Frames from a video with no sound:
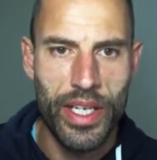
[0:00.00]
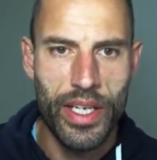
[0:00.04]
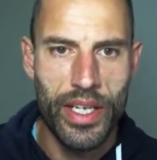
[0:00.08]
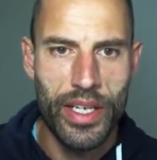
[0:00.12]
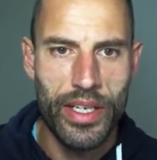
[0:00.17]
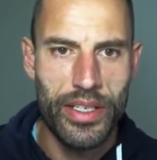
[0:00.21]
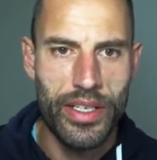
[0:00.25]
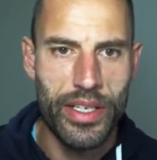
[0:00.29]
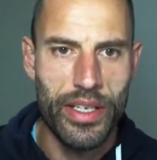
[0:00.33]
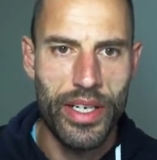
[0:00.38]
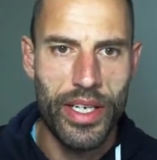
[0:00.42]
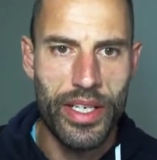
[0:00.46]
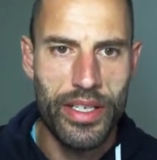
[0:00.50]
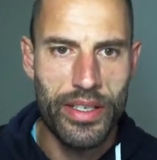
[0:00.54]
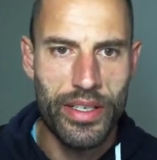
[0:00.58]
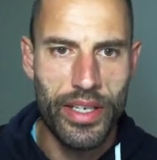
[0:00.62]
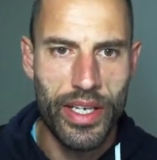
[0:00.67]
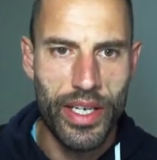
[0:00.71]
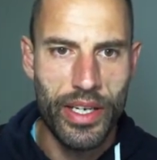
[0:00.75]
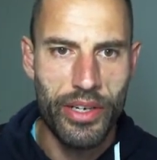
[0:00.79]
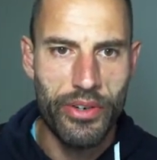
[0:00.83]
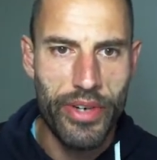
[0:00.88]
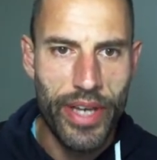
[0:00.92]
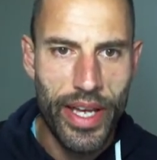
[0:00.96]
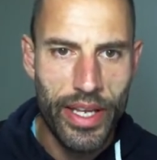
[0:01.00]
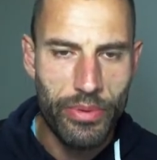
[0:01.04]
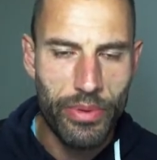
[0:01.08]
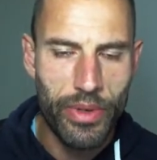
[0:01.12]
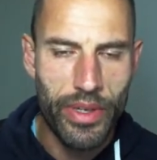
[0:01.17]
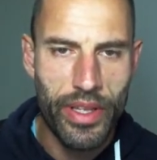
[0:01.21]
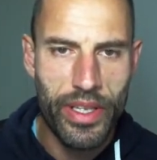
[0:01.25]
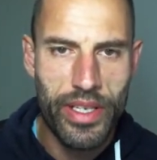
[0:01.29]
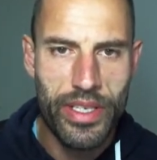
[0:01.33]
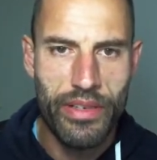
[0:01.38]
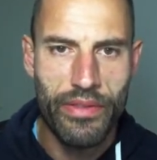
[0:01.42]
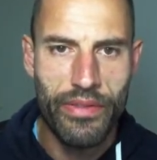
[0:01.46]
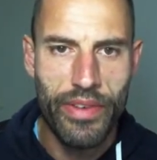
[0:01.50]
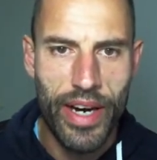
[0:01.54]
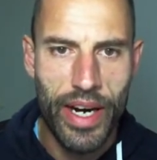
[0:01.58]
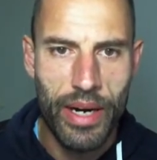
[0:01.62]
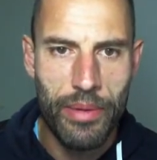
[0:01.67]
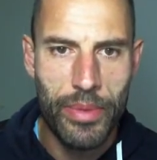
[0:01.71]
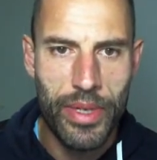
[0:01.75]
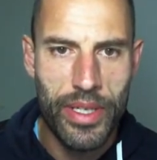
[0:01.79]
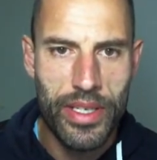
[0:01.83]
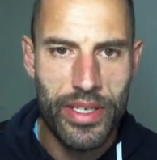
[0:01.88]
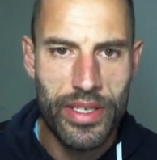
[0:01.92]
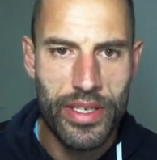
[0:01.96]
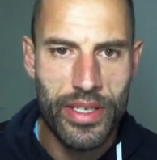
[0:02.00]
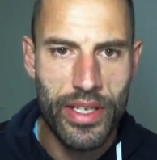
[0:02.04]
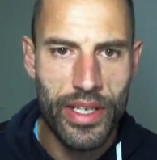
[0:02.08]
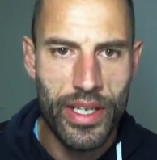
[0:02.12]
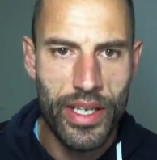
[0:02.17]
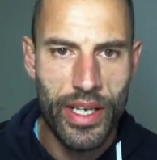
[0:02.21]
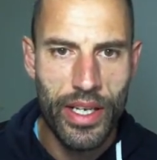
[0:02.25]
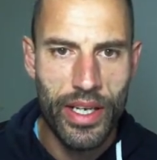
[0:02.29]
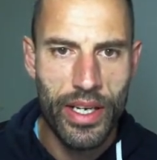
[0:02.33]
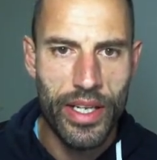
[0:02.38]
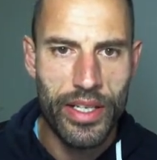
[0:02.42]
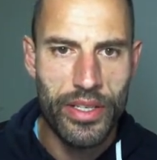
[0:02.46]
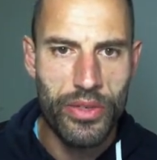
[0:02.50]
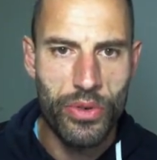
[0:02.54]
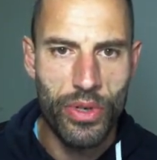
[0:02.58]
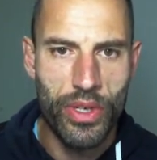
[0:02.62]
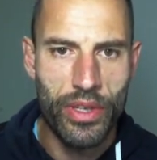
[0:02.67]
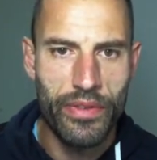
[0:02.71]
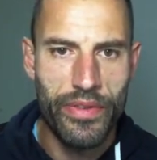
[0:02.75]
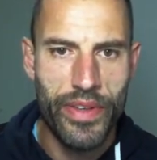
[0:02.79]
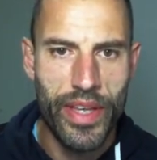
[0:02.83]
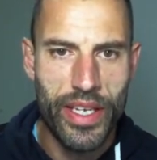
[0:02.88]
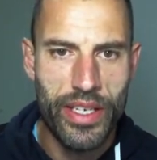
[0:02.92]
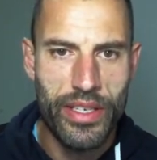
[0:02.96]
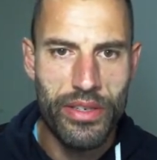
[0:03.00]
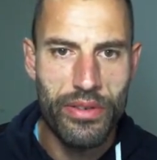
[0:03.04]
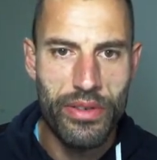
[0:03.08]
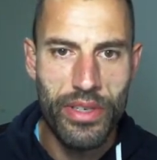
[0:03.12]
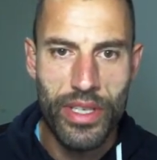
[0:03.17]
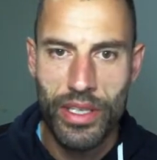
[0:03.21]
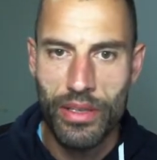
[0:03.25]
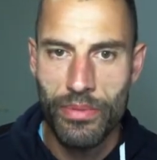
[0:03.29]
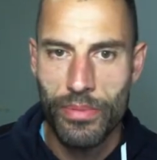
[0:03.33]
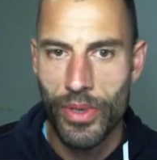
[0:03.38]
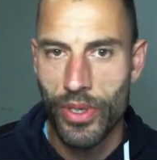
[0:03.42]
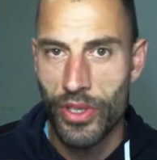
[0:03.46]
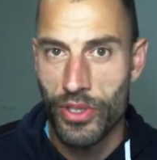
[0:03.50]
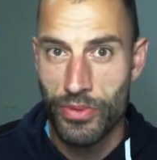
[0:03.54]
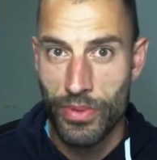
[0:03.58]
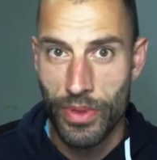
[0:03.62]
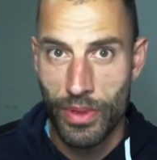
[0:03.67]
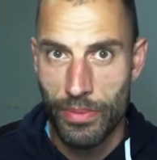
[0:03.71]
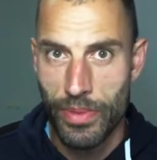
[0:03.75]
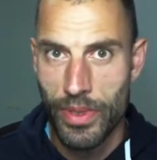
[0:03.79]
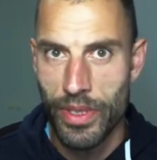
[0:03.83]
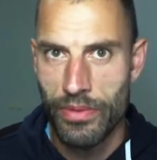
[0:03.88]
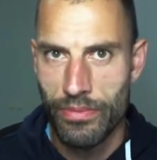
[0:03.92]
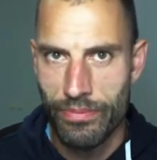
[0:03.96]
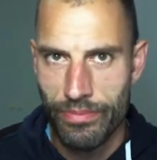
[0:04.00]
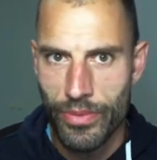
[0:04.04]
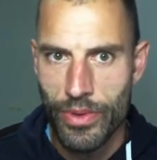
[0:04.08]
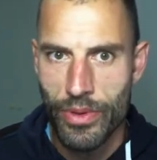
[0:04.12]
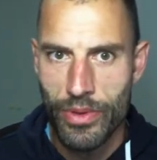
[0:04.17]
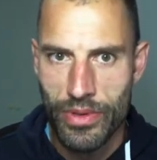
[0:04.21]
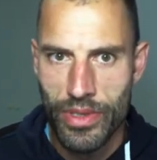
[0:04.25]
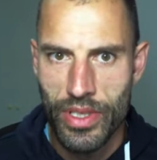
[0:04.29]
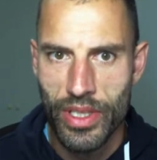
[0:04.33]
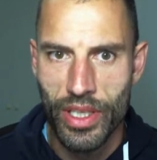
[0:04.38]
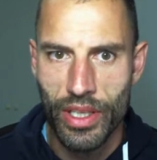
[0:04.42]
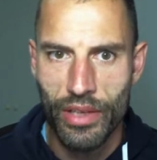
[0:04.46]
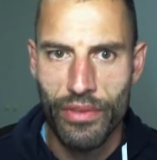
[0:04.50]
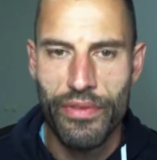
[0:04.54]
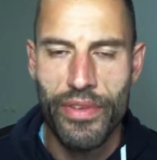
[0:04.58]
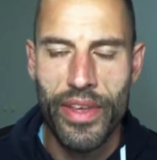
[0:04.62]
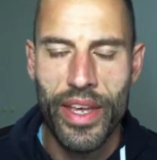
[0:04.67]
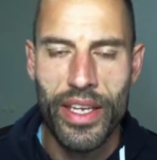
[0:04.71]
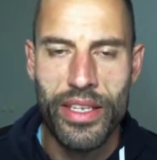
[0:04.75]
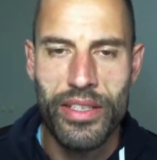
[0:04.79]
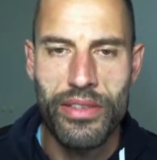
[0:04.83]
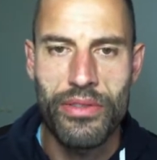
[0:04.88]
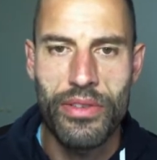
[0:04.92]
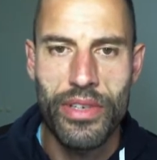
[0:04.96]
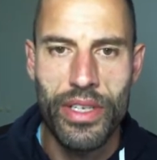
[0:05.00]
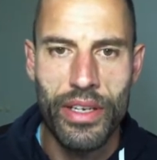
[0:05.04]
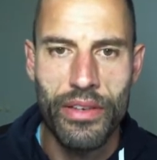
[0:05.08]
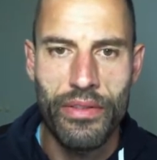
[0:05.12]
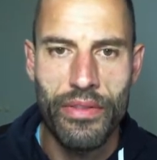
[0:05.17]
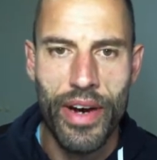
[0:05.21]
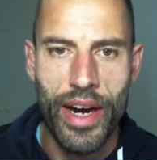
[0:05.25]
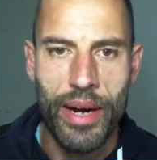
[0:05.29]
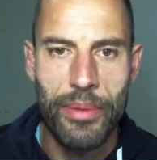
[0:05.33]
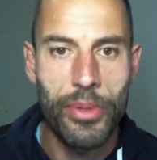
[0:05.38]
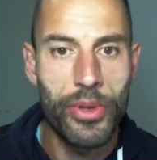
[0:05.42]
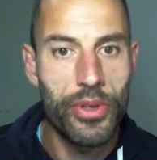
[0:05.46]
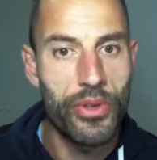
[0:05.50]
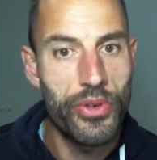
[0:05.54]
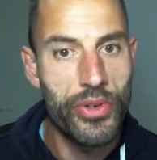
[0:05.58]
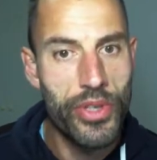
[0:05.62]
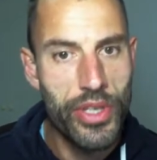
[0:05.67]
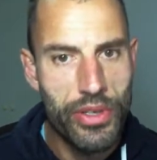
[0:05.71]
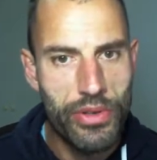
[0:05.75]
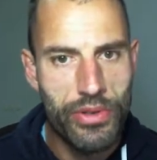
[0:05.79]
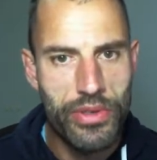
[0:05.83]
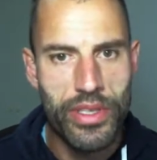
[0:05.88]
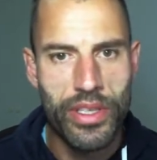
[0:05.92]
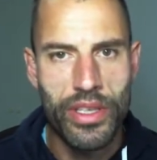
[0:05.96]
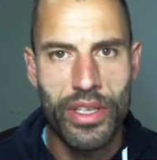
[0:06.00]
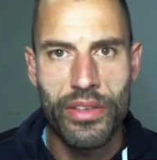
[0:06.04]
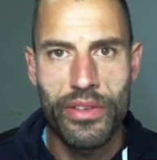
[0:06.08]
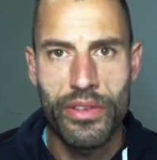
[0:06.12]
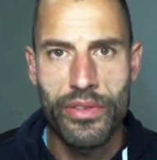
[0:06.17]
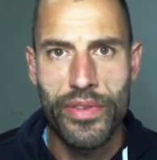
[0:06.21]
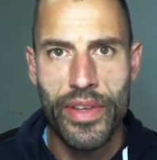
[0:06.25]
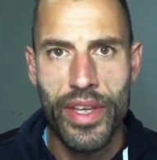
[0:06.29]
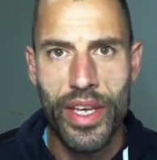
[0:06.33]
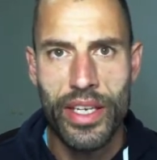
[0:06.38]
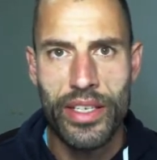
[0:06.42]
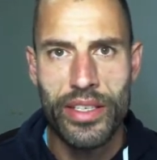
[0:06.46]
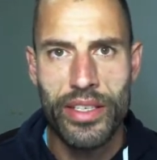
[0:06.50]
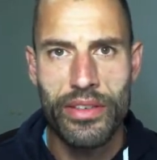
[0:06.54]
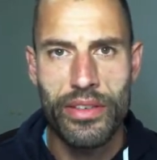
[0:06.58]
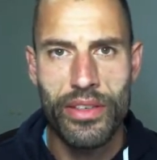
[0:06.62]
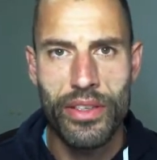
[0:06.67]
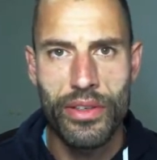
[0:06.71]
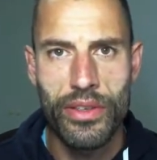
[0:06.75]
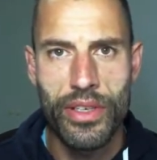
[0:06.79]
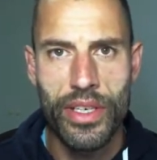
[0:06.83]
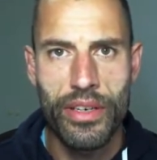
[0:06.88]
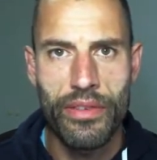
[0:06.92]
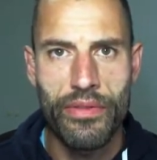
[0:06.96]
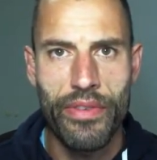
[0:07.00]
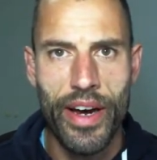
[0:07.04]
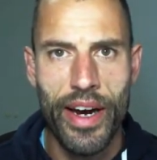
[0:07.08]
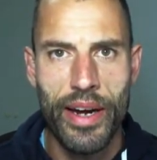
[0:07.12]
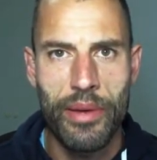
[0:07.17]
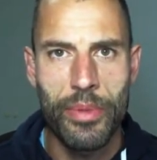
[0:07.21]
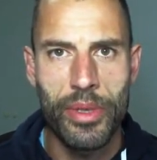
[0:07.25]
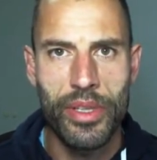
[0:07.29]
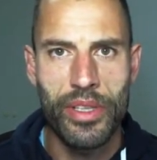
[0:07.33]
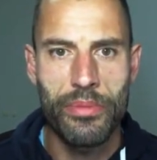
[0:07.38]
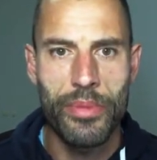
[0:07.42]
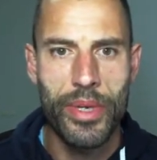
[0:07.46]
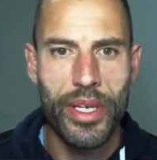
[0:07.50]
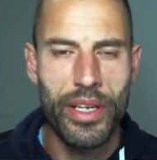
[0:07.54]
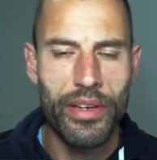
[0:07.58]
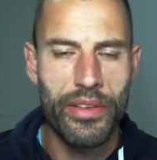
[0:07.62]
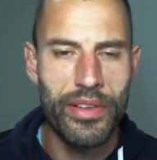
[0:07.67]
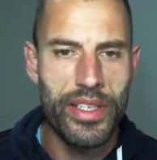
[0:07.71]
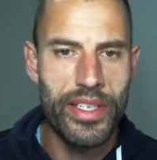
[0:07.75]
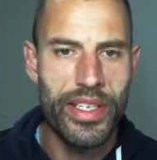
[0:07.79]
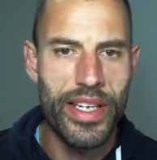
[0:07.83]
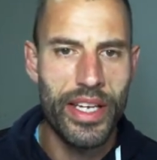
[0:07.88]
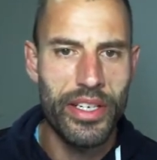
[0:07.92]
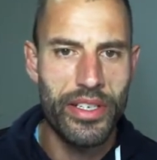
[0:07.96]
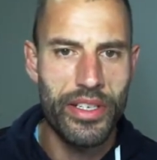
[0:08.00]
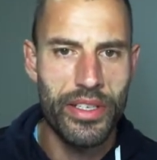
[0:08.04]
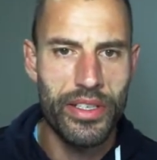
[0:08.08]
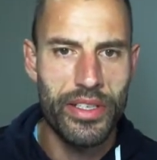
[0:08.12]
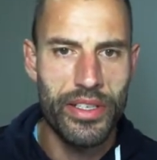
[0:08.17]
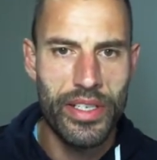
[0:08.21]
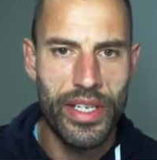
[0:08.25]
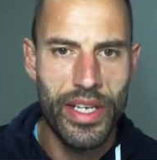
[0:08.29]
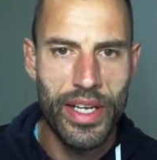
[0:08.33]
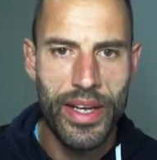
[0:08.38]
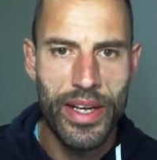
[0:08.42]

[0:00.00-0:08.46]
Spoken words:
So let's create one of these environments. Let's call it VXUni because we'll be using this VXUni environment or reusing this VXUni environment in many of these lectures.